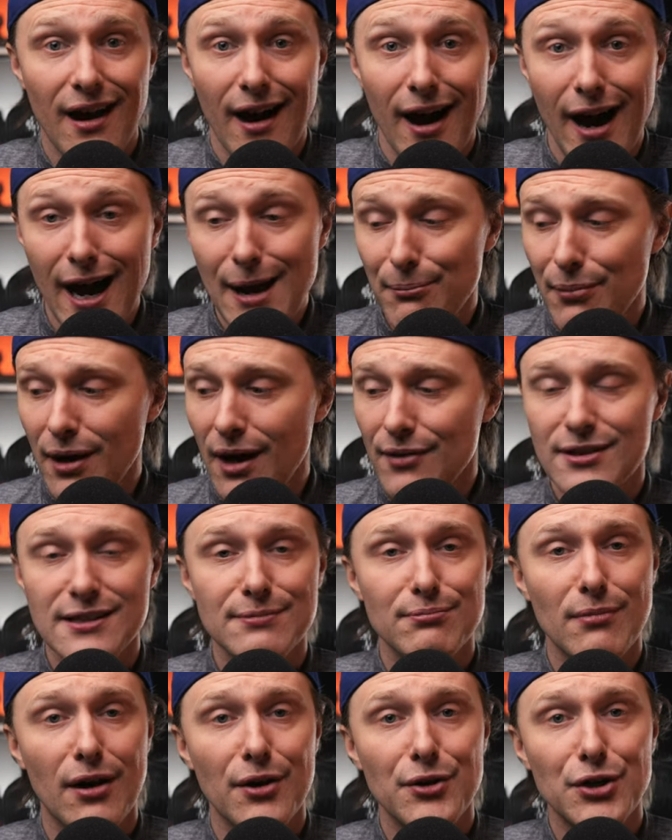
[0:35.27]
I bought this
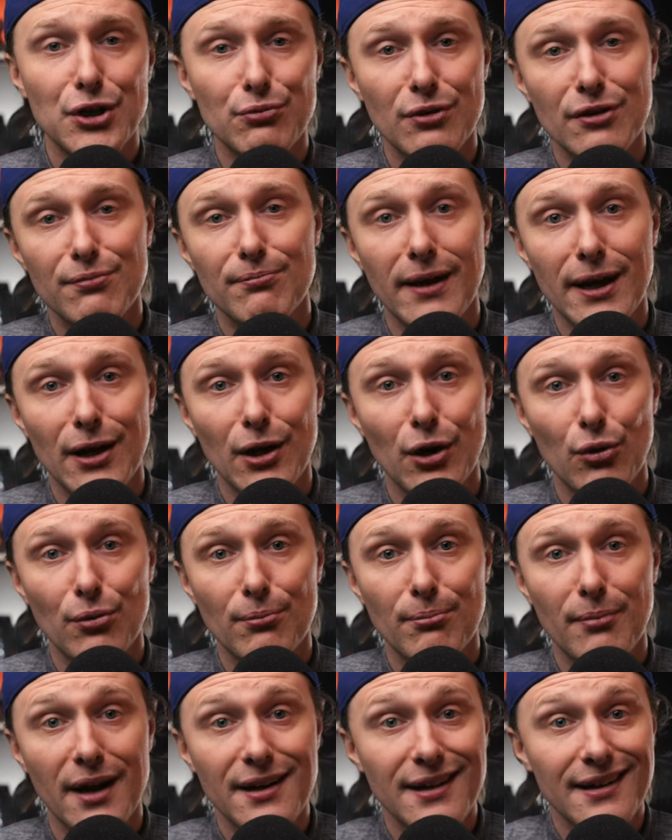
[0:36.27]
monitor with my
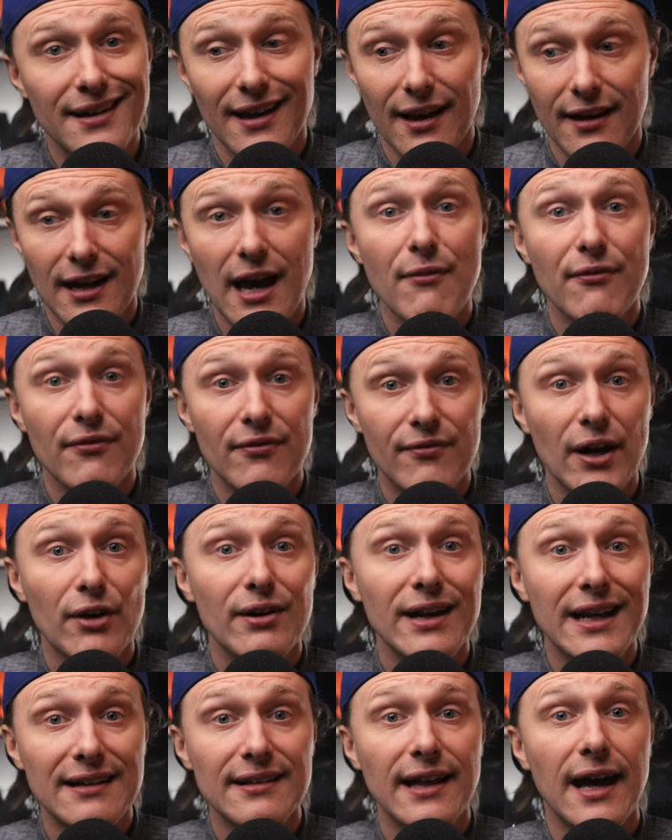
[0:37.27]
own money, and I'm
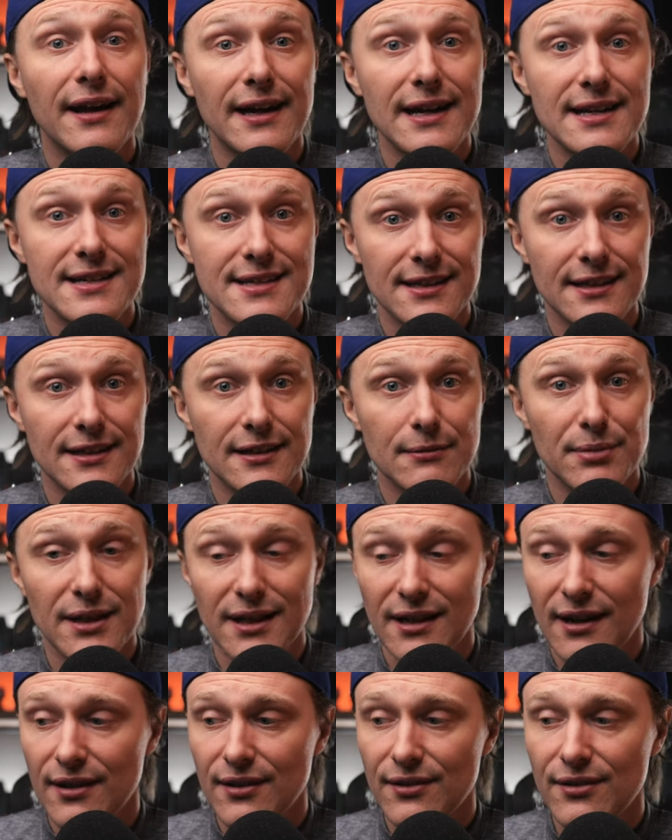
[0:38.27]
very glad I did
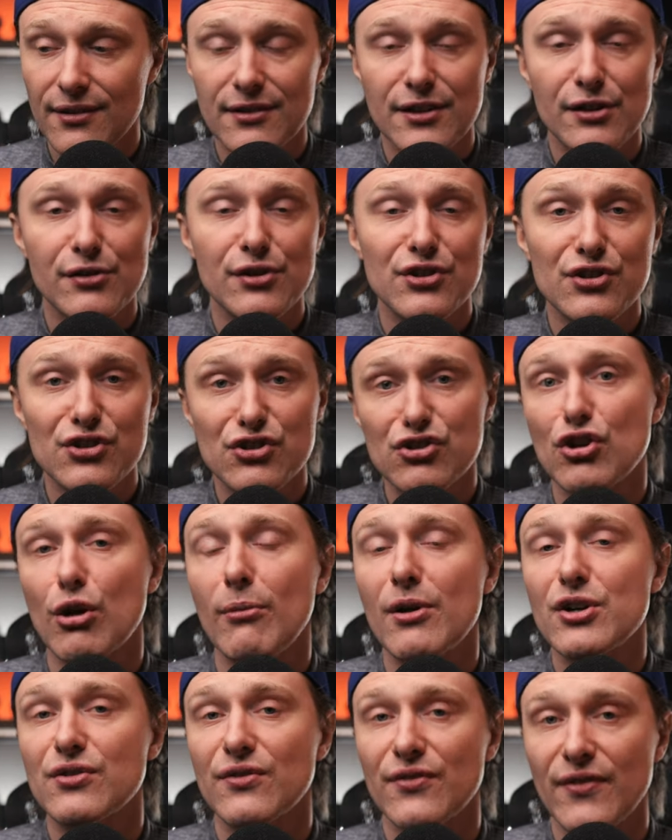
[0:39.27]
because there is so
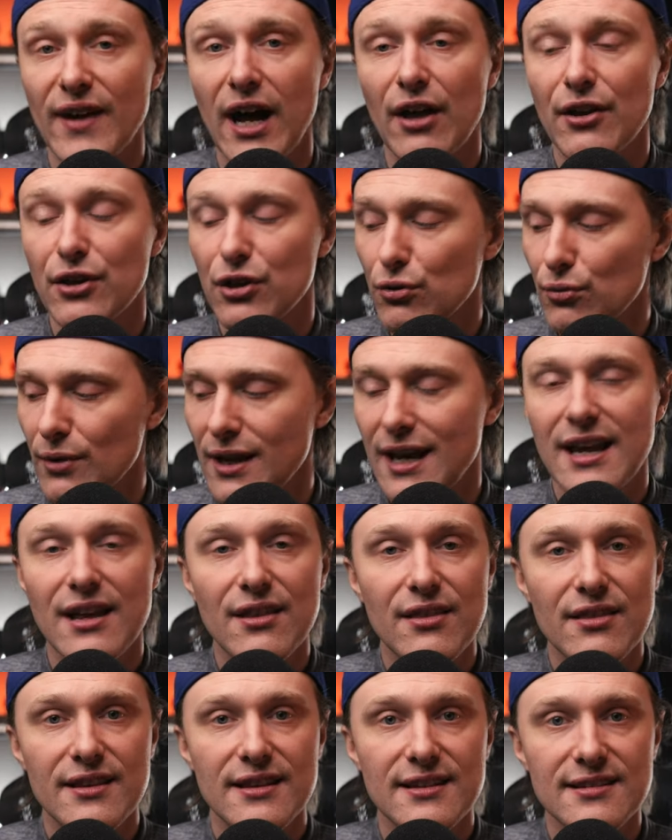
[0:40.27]
much value
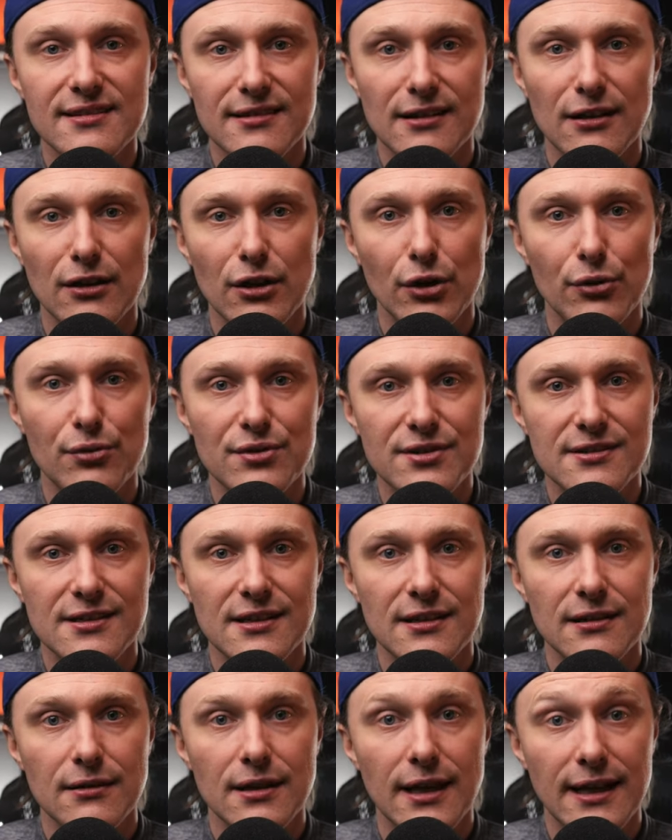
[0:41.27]
in this little
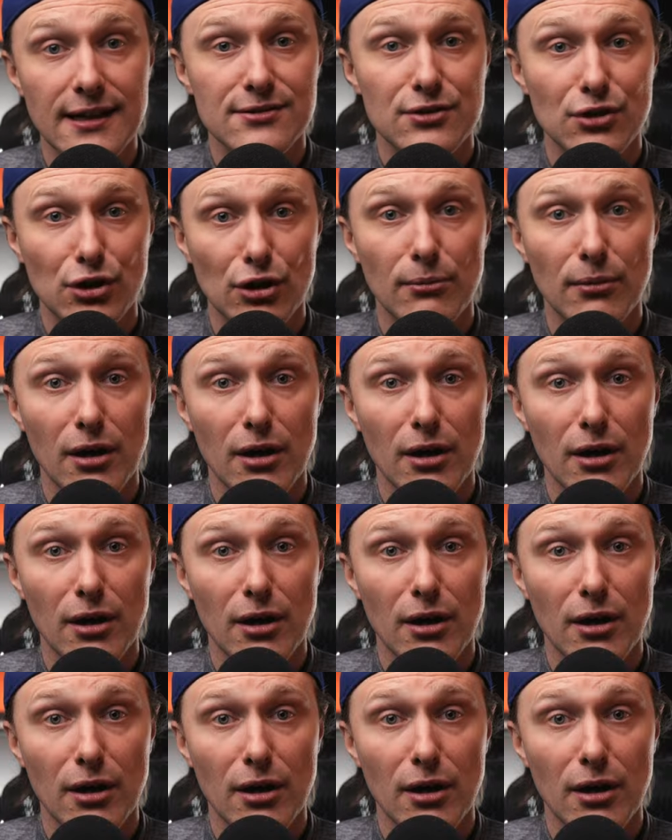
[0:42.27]
Osee external